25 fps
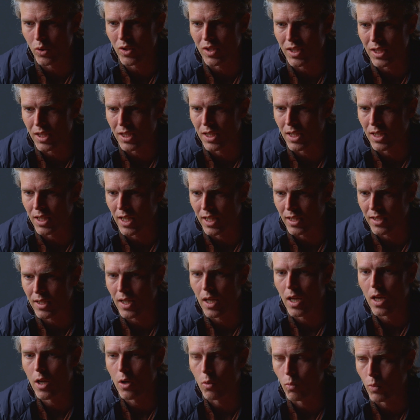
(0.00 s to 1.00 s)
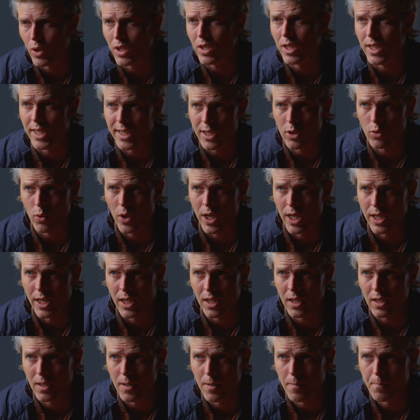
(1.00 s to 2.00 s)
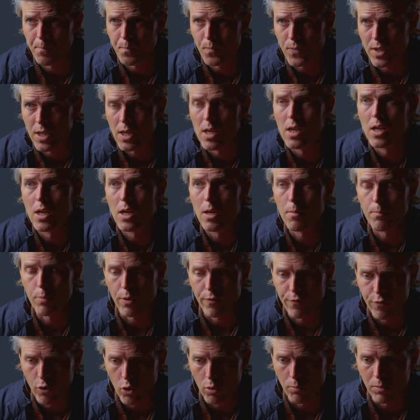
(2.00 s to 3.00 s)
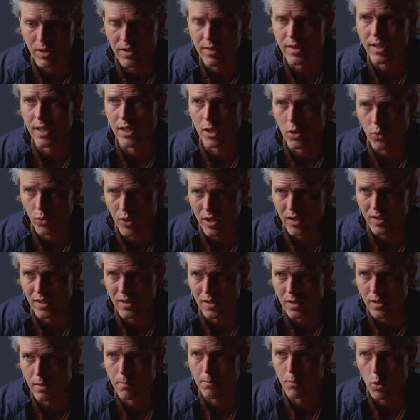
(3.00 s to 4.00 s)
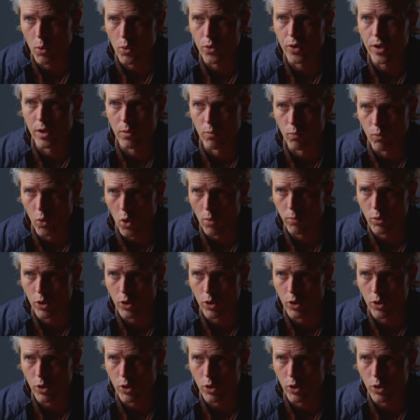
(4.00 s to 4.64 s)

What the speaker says: see that with heat training, performance increases both in warm